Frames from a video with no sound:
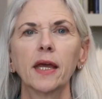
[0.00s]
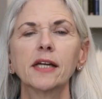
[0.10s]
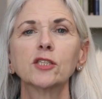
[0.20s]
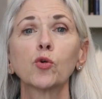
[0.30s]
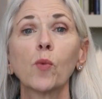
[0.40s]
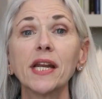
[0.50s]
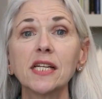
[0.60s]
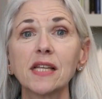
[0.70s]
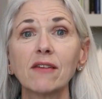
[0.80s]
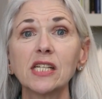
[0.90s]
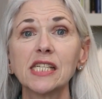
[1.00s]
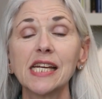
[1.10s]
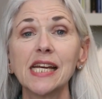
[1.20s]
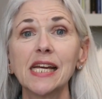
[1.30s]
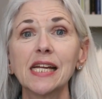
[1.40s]
in
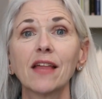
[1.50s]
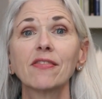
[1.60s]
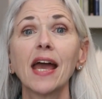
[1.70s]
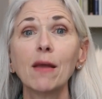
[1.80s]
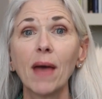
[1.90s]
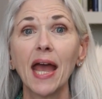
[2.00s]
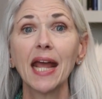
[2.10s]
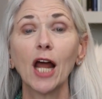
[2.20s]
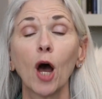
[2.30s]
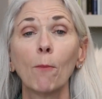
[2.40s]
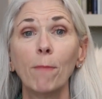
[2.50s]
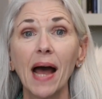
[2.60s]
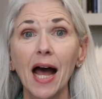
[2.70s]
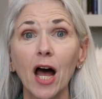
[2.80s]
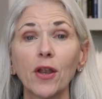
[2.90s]
2017 they made
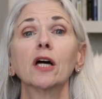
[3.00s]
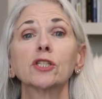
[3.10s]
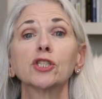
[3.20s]
about